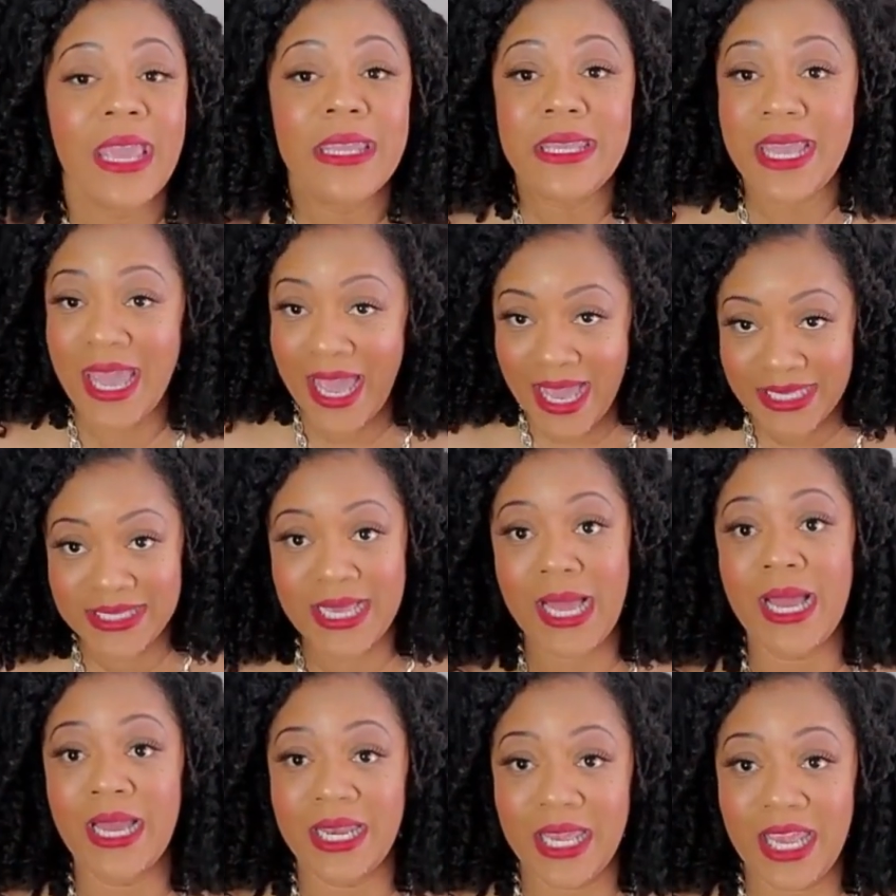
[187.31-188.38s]
Yes,
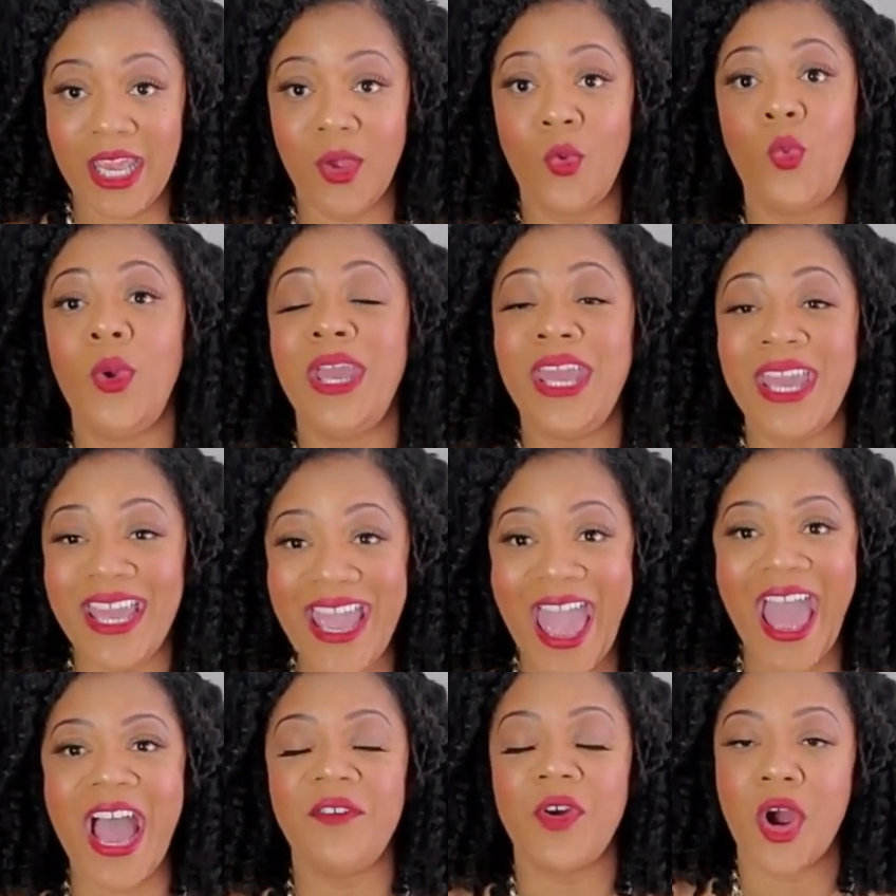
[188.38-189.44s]
honey, we
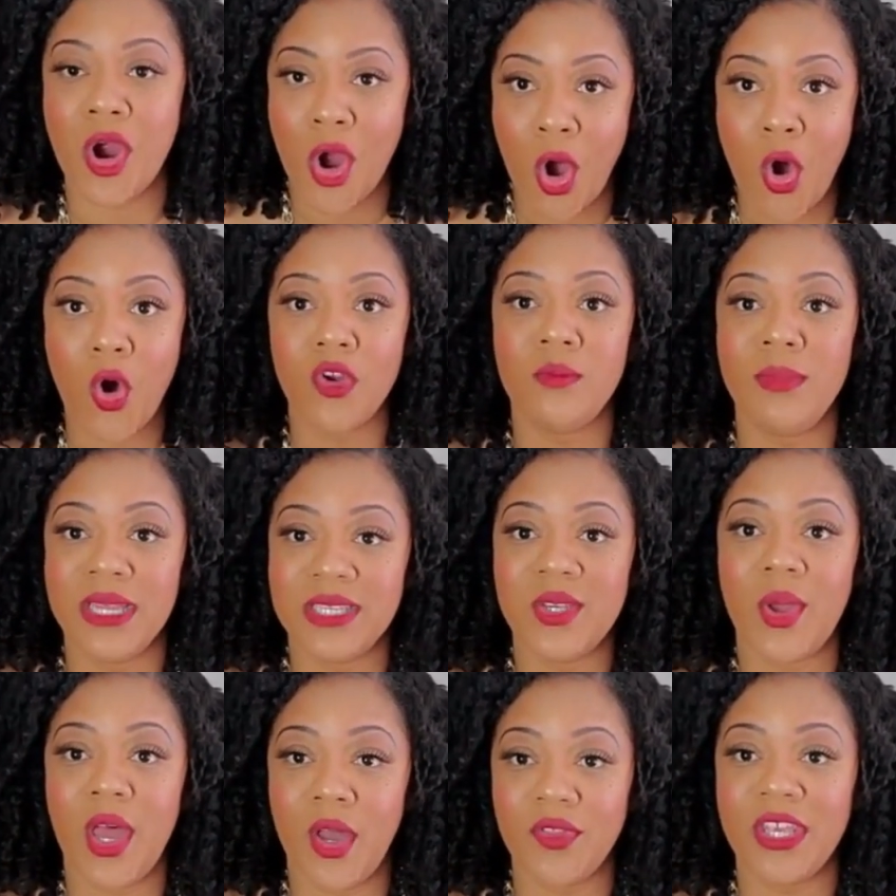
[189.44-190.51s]
have our own
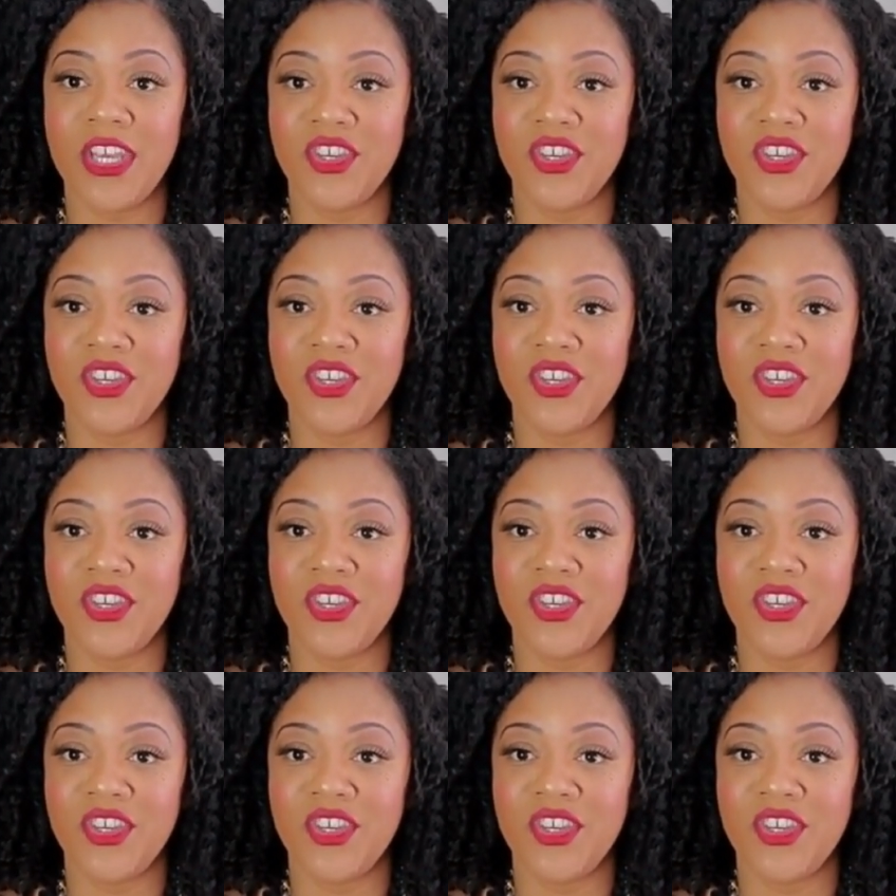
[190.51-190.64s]
mental health